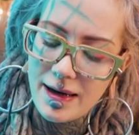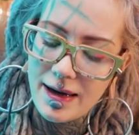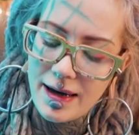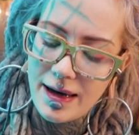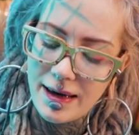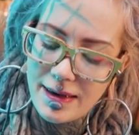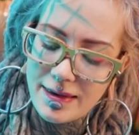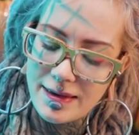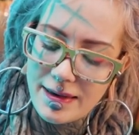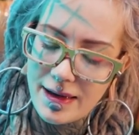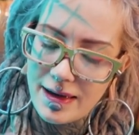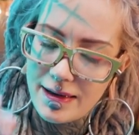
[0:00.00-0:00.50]

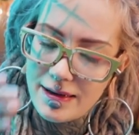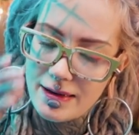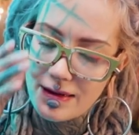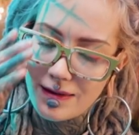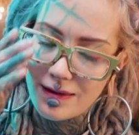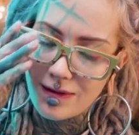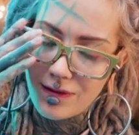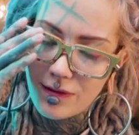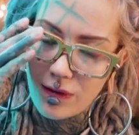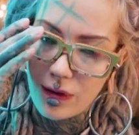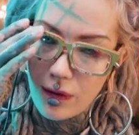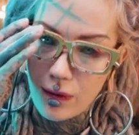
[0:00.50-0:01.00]
and then it
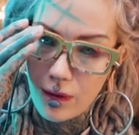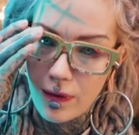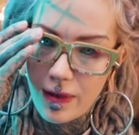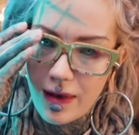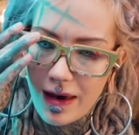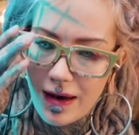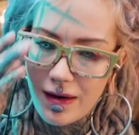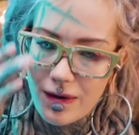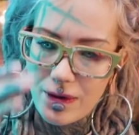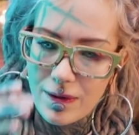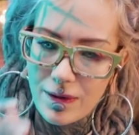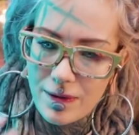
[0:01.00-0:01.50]
grow
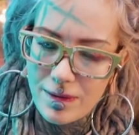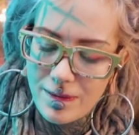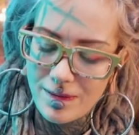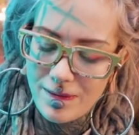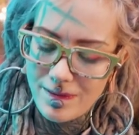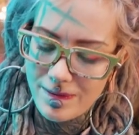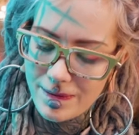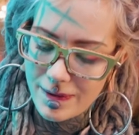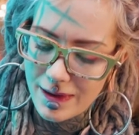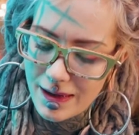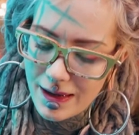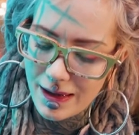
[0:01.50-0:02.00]
there.
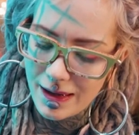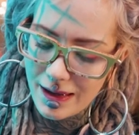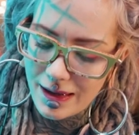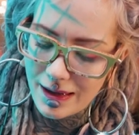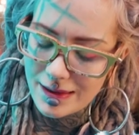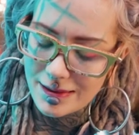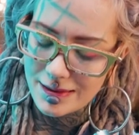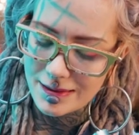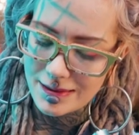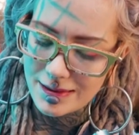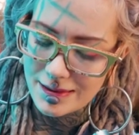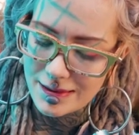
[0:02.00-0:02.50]

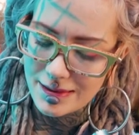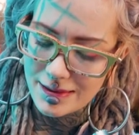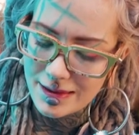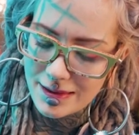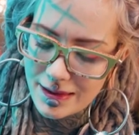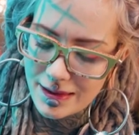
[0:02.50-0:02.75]
And